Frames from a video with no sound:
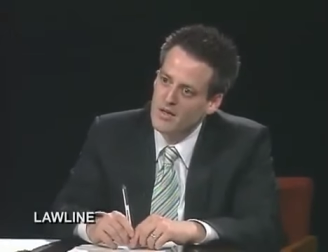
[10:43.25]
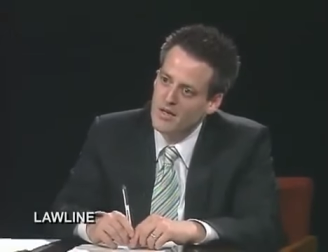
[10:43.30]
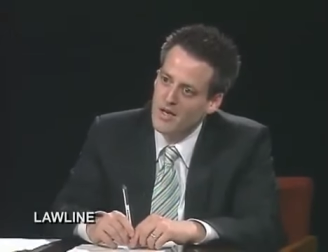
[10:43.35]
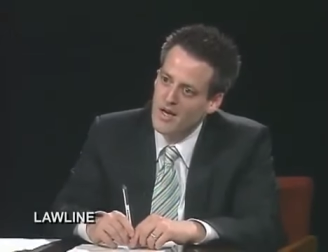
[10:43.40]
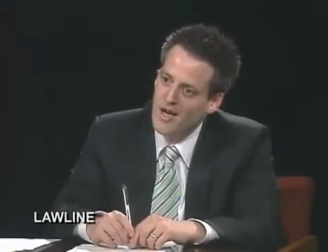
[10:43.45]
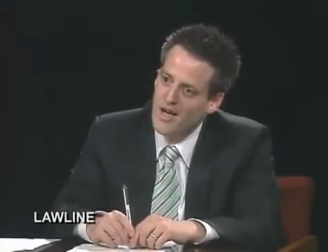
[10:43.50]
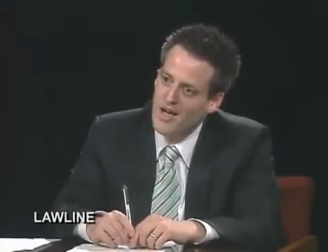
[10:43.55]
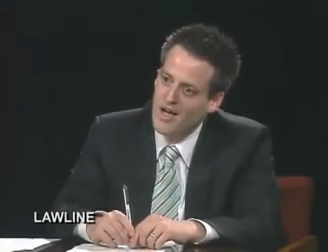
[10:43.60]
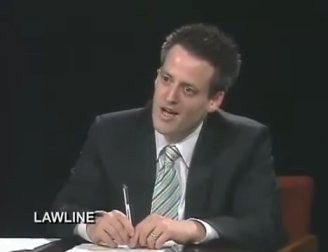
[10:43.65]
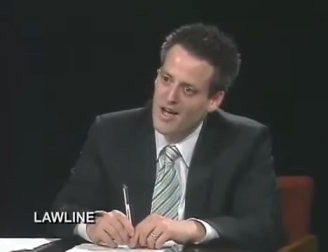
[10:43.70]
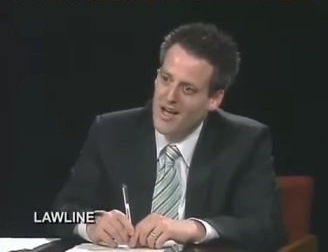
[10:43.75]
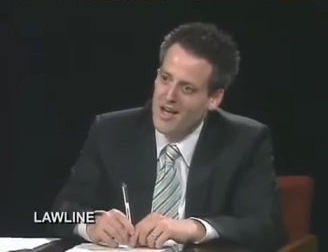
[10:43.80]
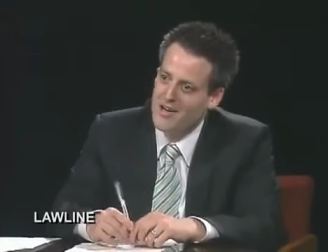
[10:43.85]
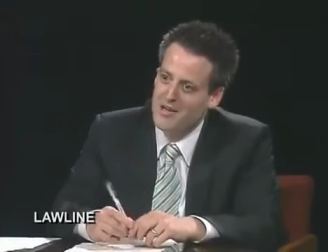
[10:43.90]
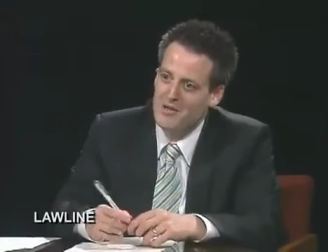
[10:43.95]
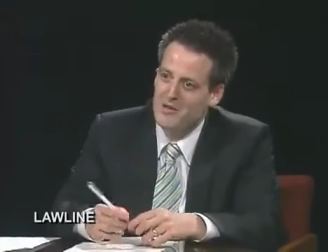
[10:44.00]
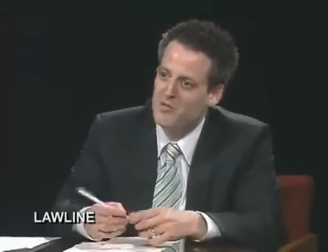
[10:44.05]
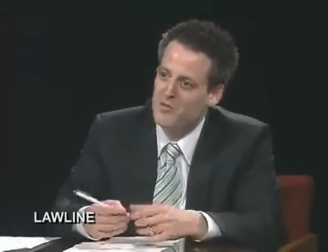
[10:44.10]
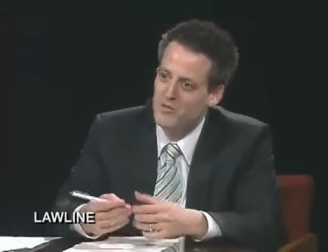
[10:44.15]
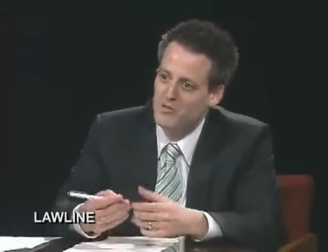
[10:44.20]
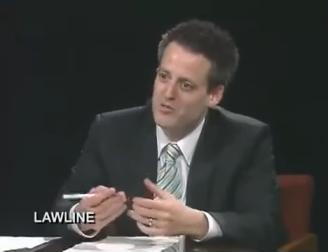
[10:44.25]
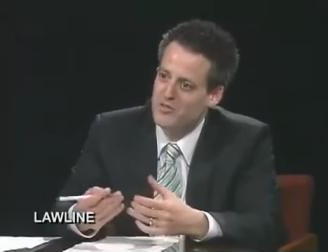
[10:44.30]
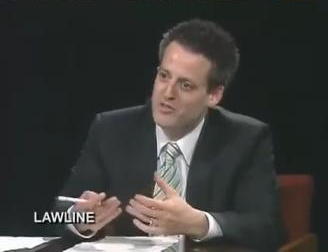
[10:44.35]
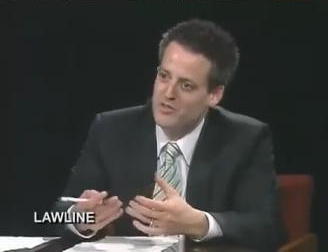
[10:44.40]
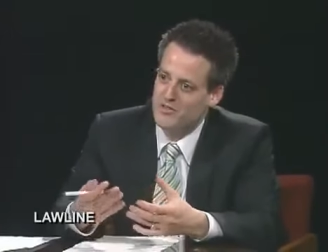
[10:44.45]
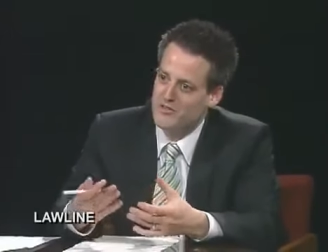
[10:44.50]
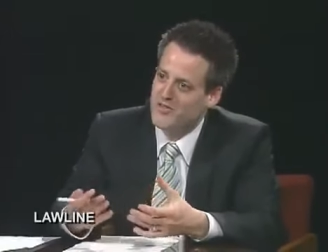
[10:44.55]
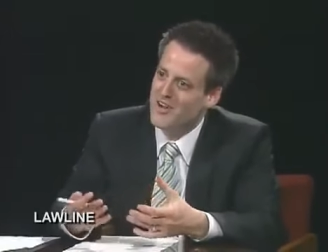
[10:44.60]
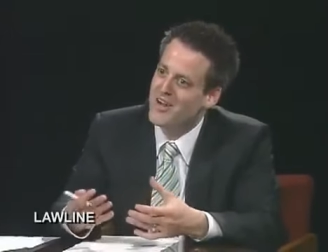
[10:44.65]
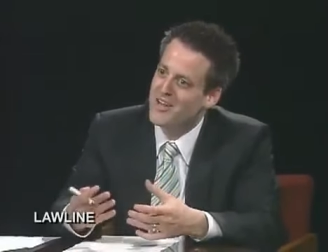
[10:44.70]
Um, How do you
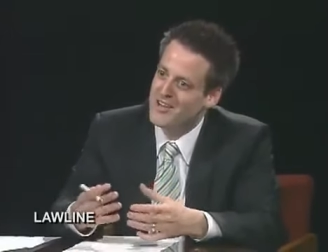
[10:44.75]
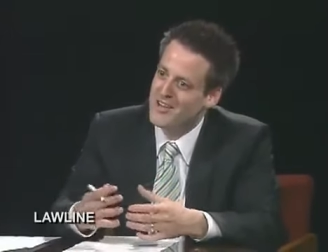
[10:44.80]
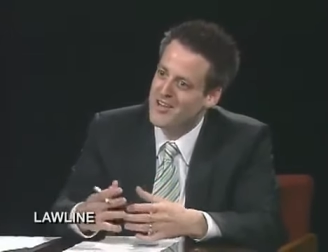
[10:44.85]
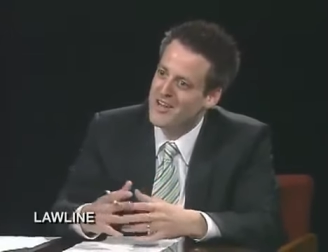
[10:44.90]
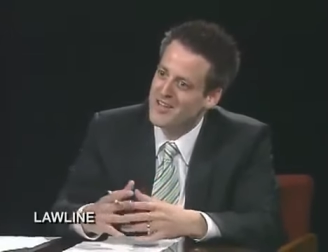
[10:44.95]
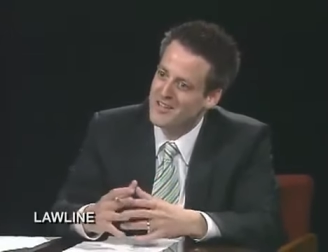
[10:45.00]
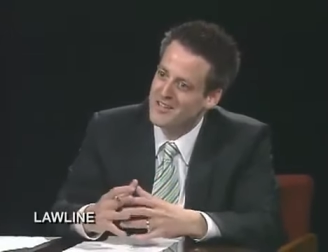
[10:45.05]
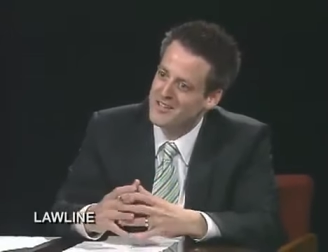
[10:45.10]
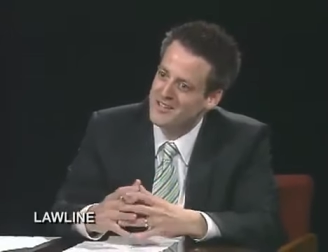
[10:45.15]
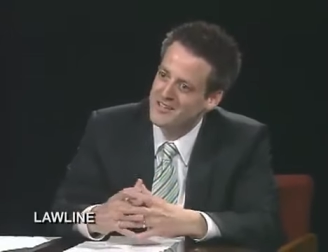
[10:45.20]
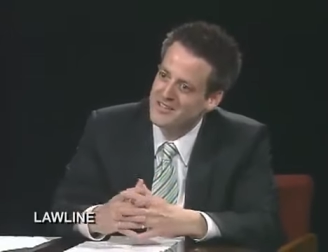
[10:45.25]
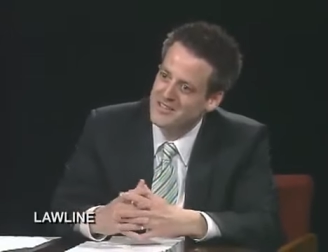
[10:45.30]
define that?